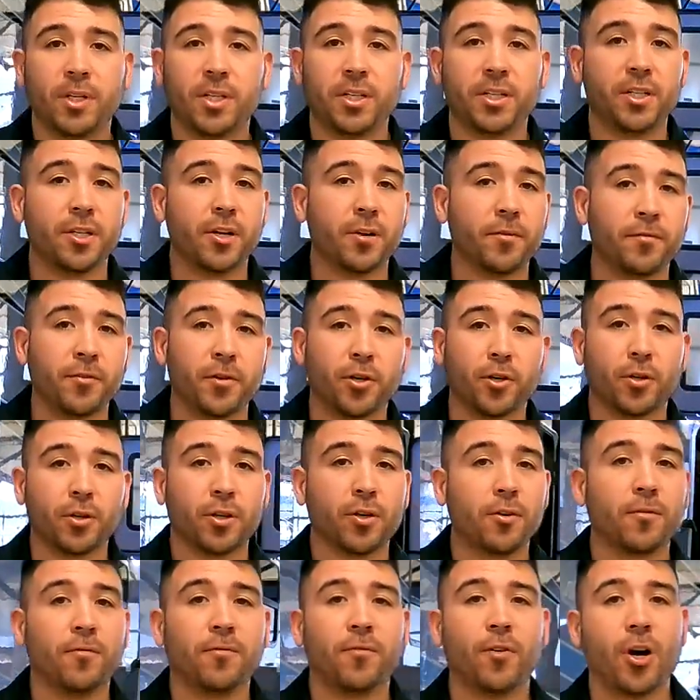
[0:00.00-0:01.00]
And, you know, if you're a
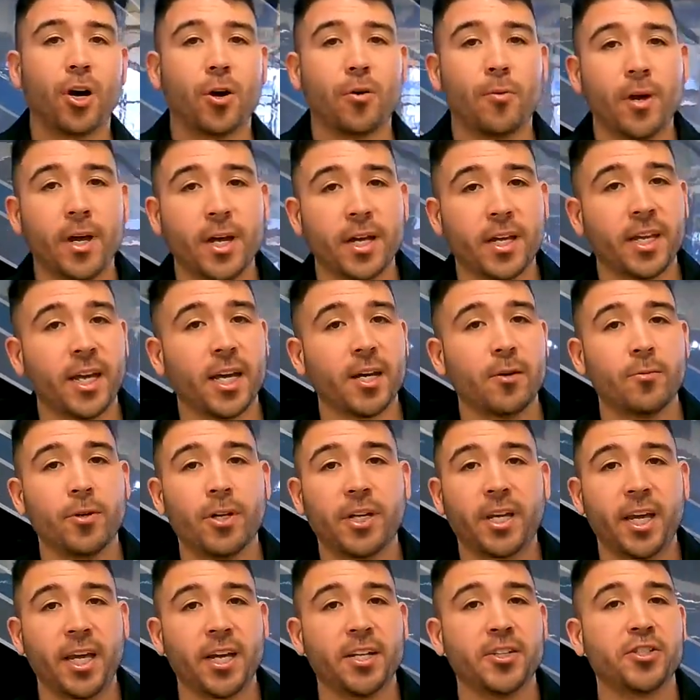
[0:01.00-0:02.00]
little far away, again, we
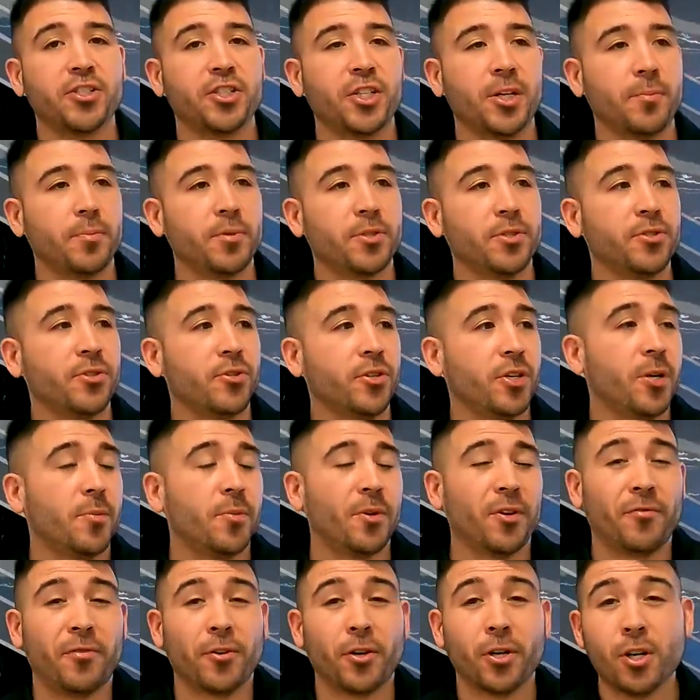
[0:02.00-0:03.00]
can ship it to you.
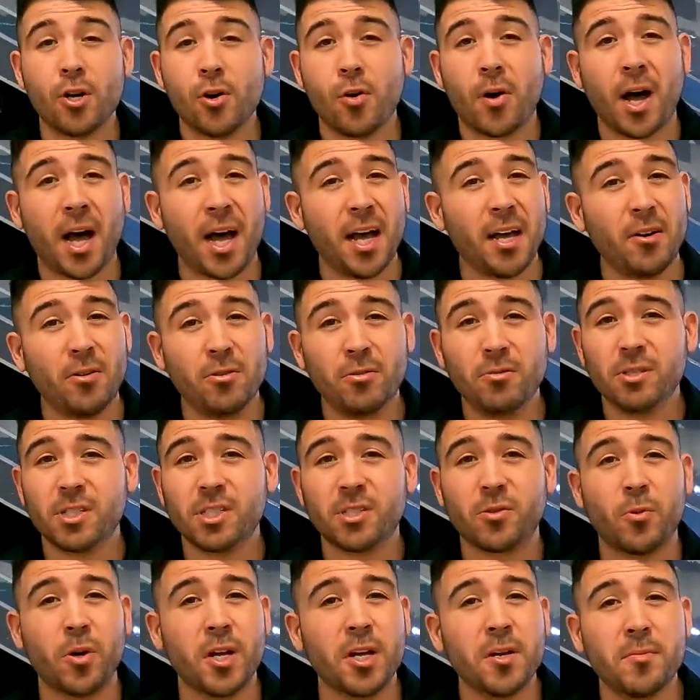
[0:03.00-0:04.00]
But if you're in Ohio,
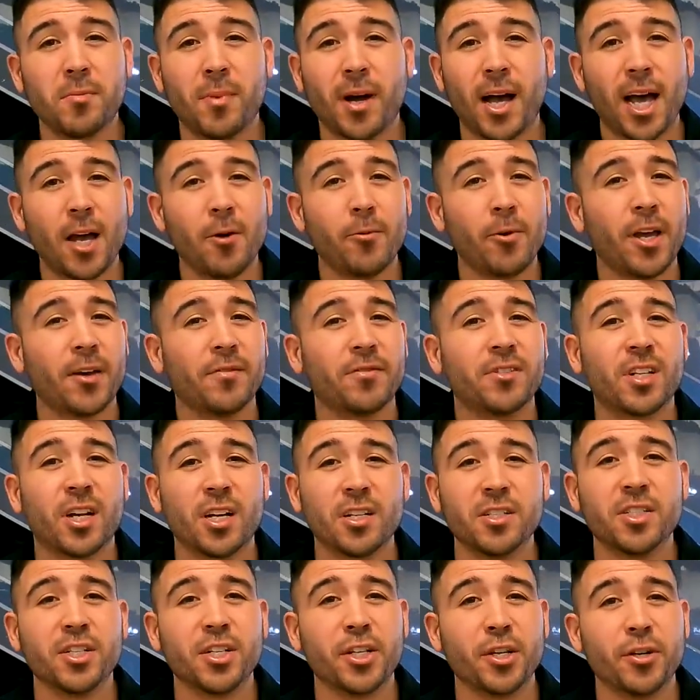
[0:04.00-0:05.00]
swing by. We have
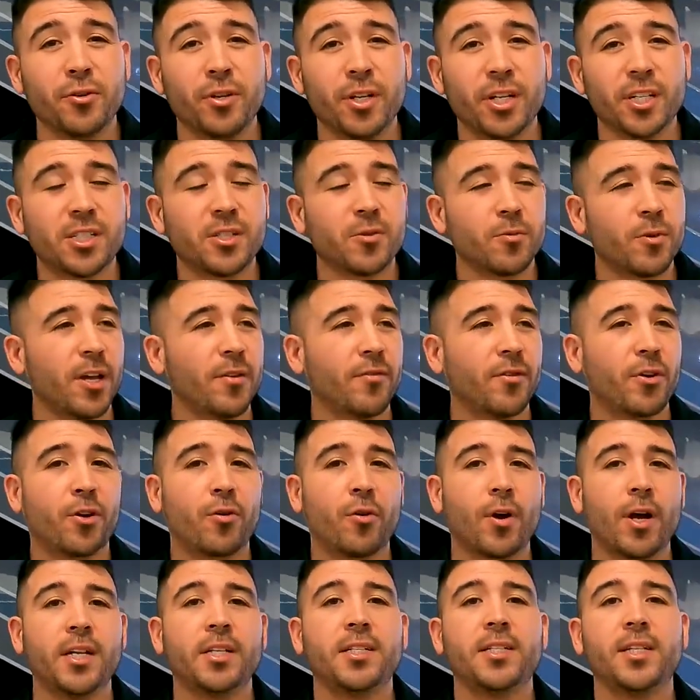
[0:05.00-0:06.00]
tons of units. We have a
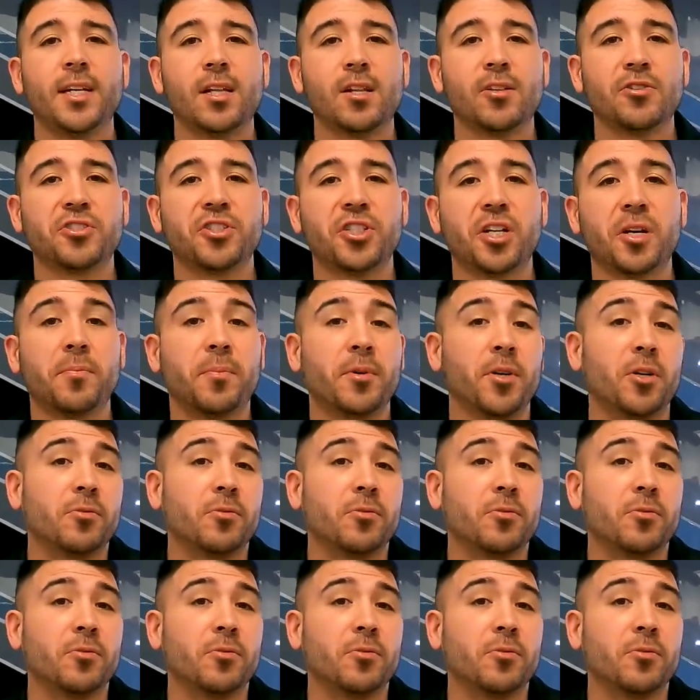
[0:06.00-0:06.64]
great dealership.